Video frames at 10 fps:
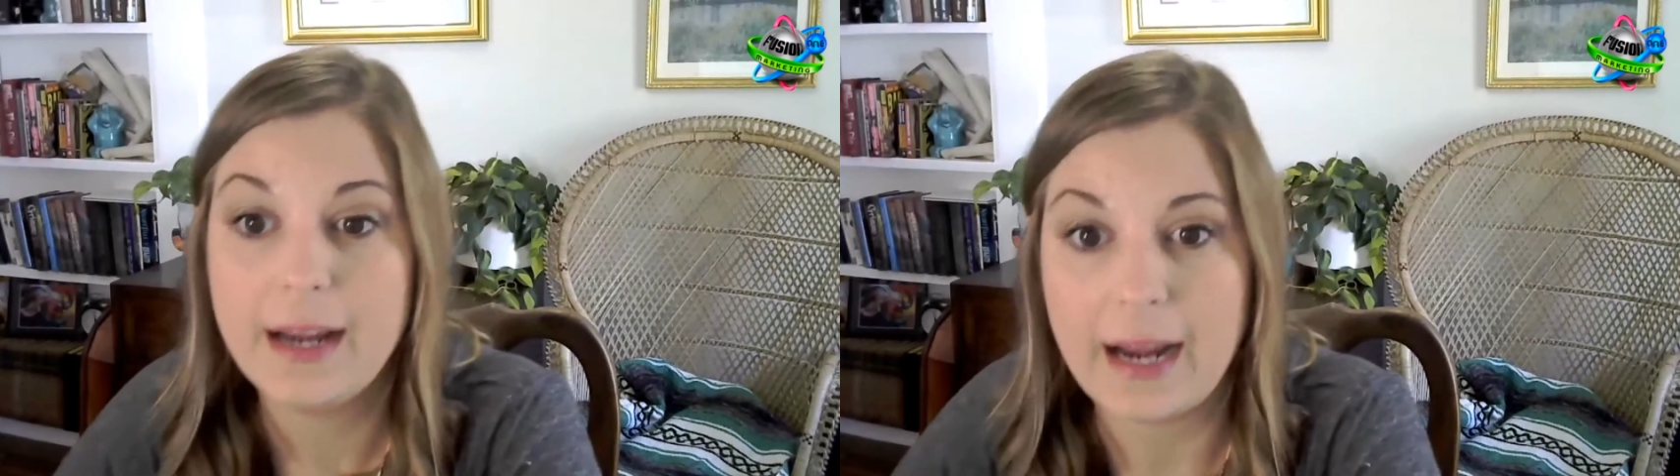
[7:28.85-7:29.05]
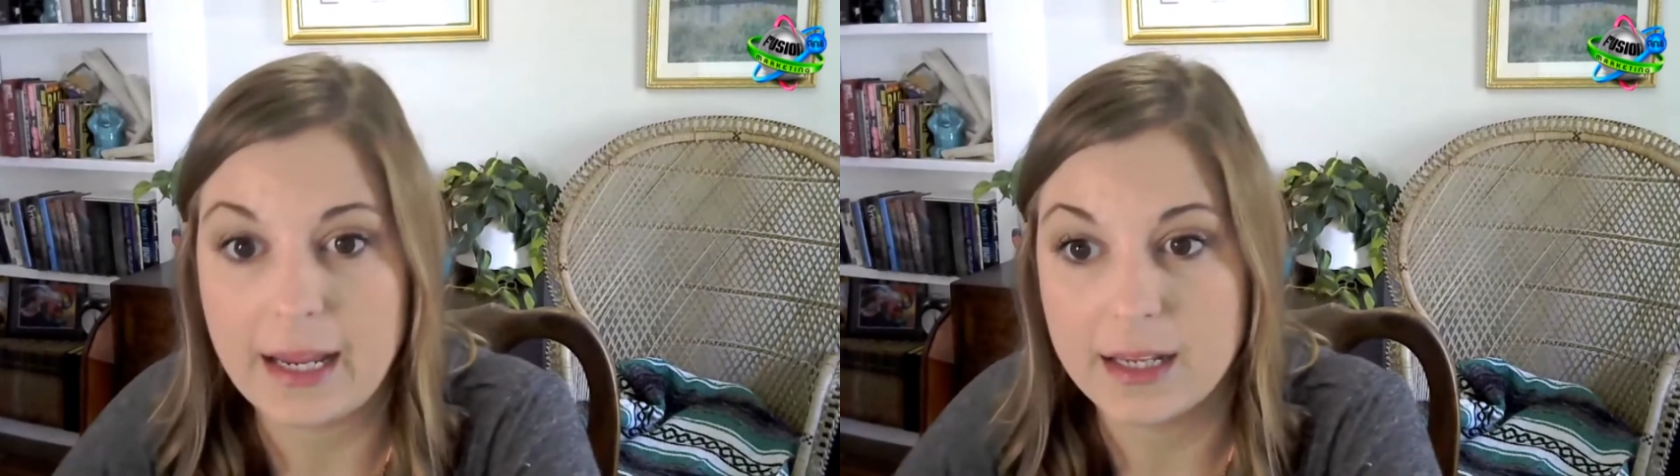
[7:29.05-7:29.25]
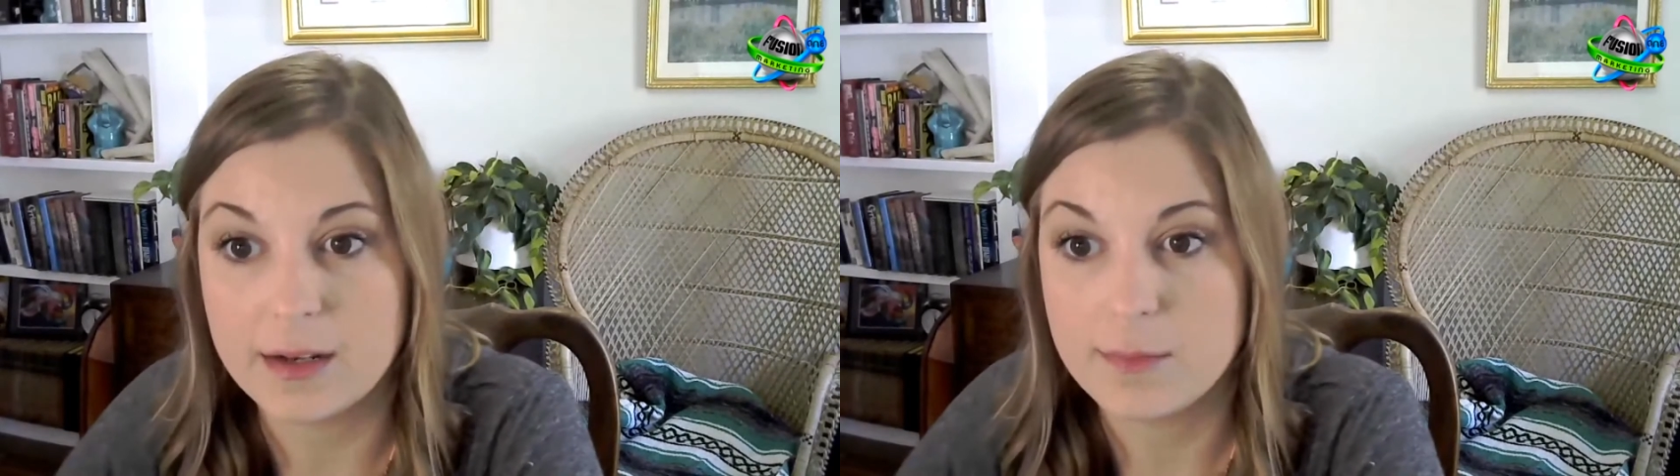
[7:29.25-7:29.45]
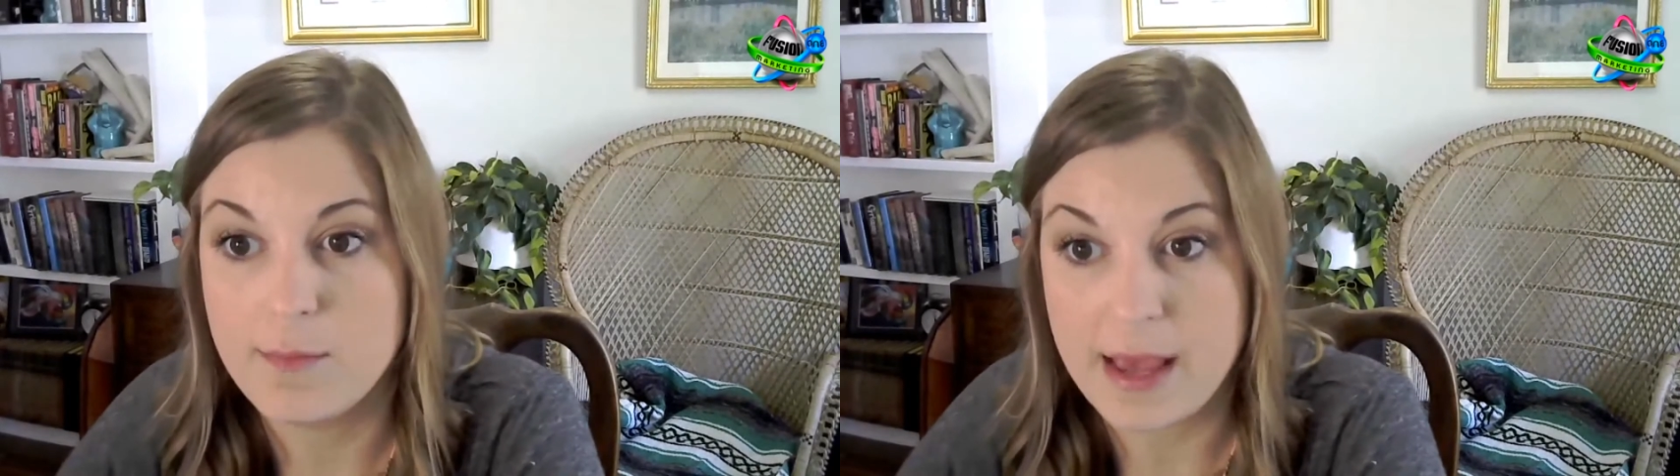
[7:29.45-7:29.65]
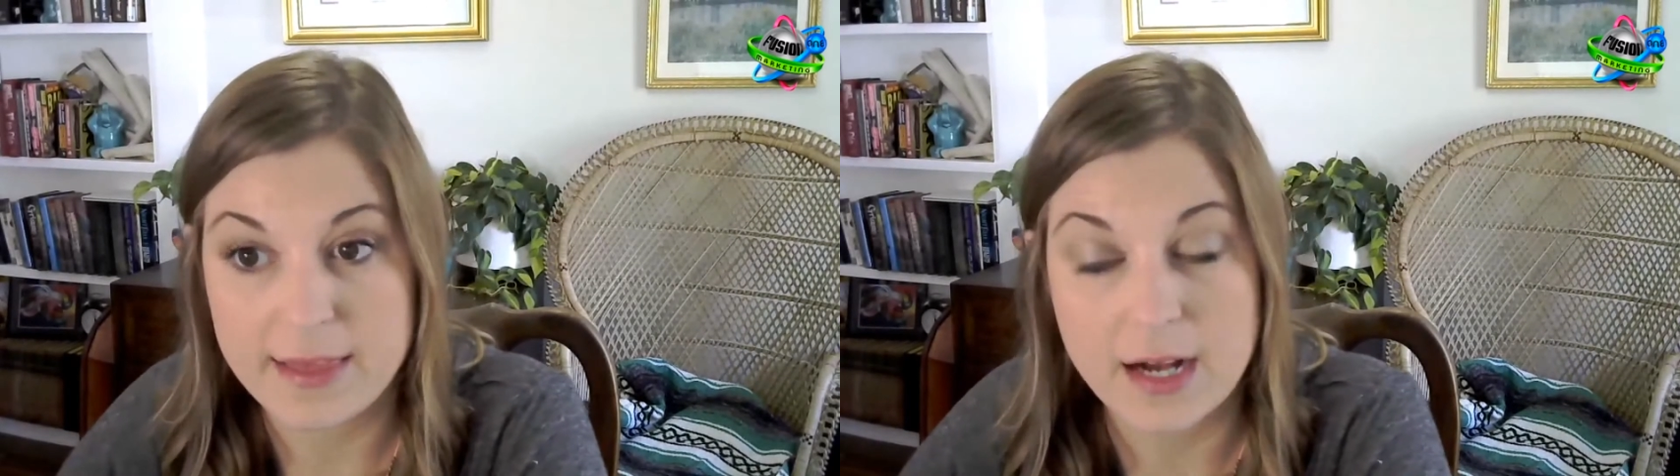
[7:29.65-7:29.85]
and
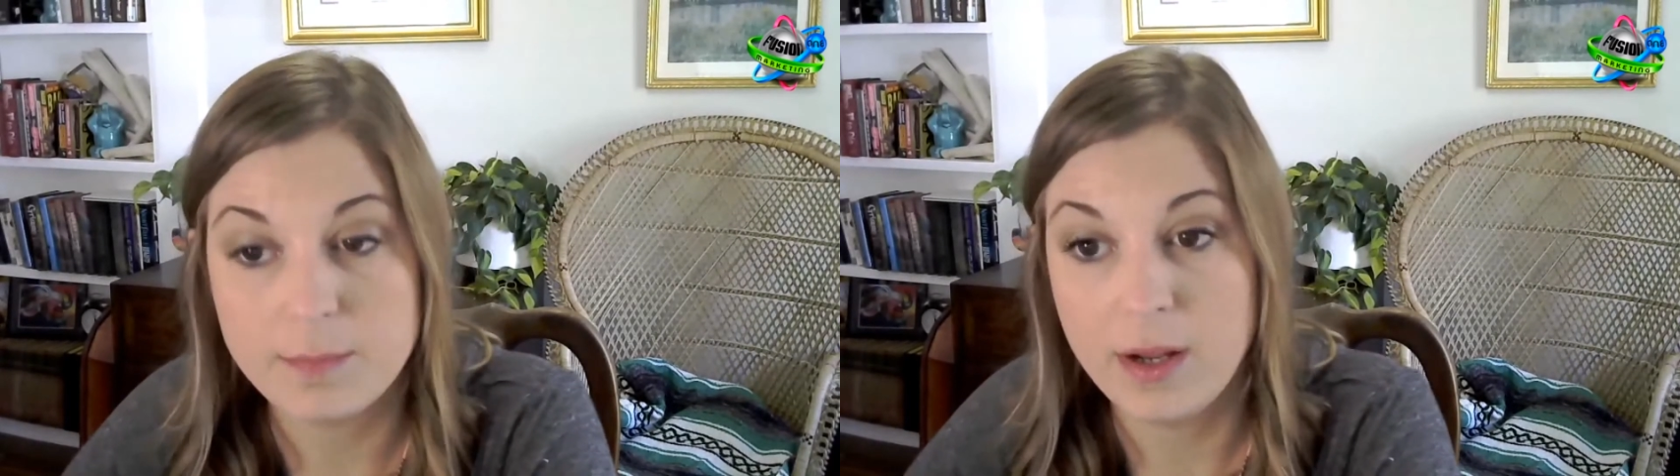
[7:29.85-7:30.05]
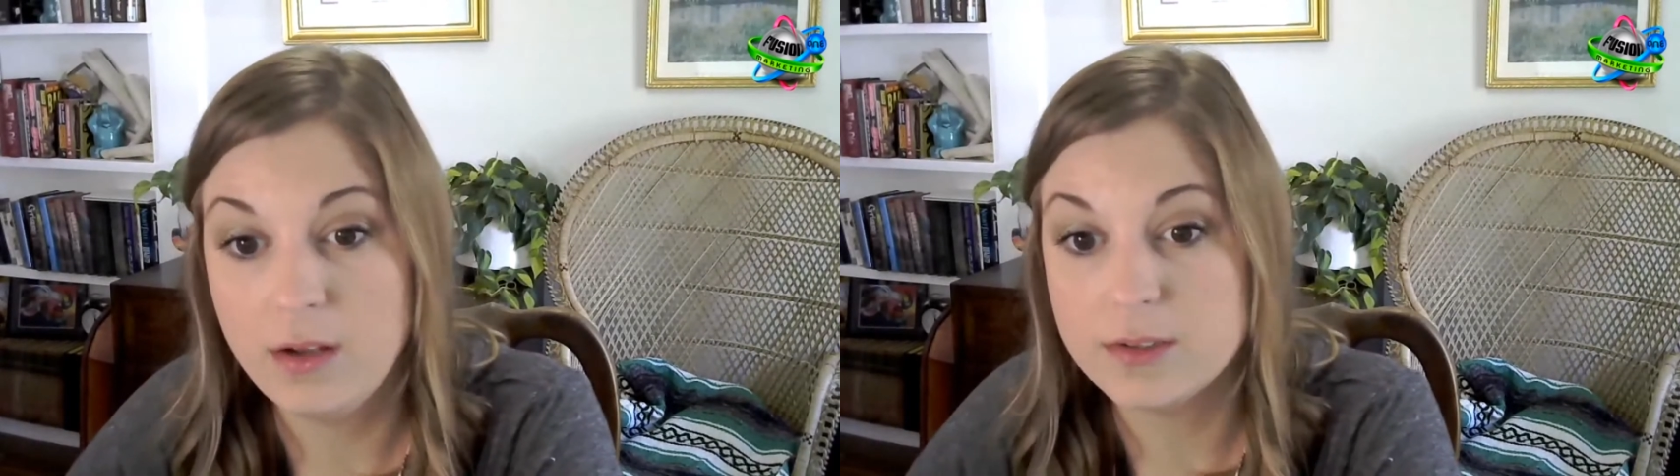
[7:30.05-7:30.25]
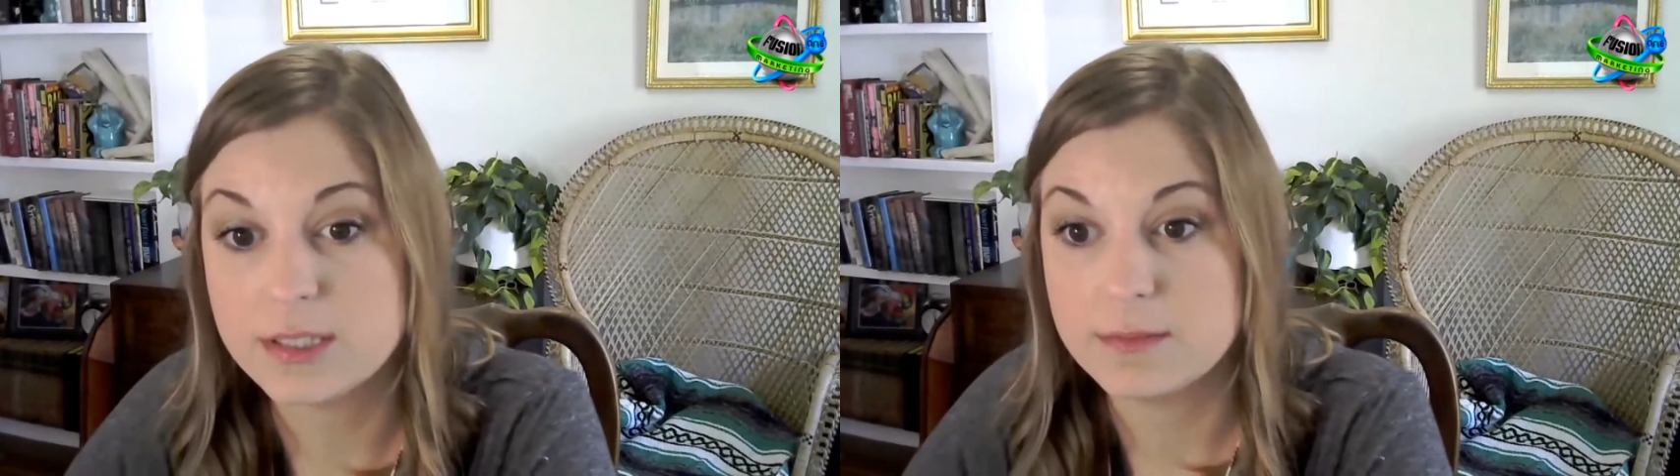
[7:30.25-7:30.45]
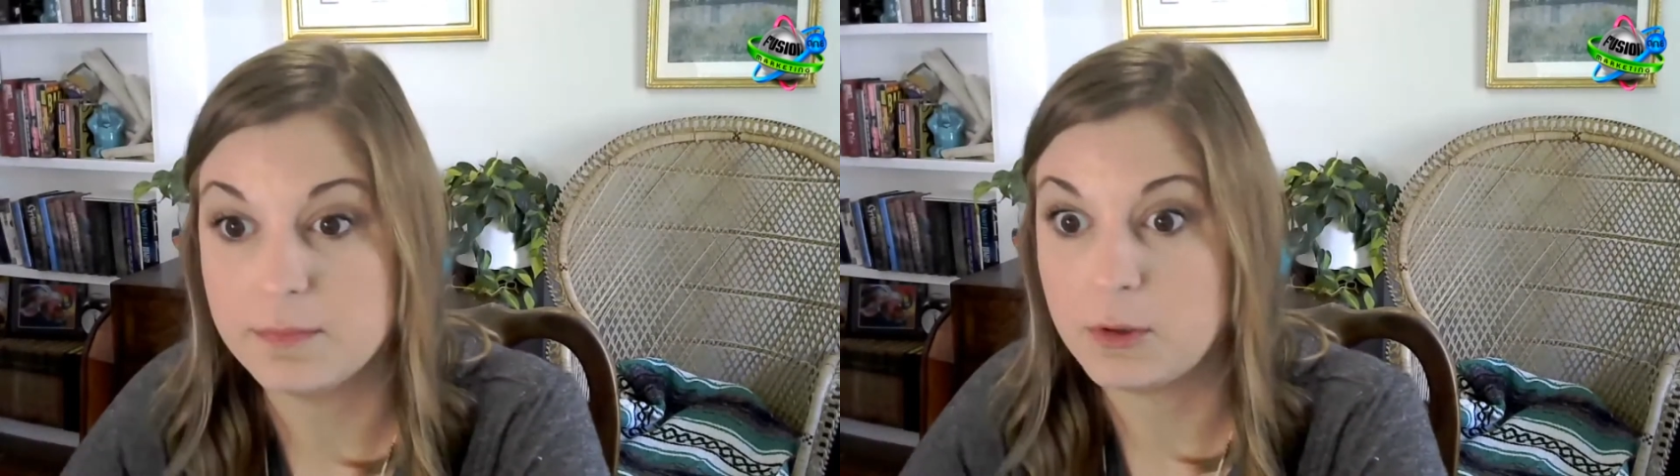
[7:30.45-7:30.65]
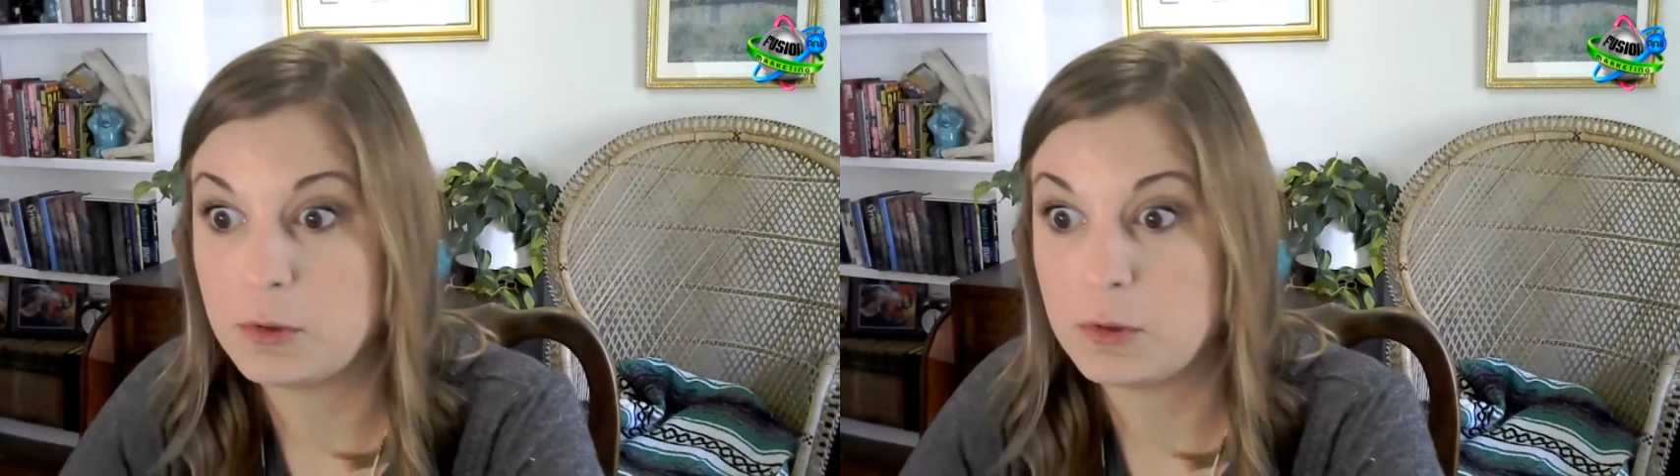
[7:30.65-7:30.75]
make that a post.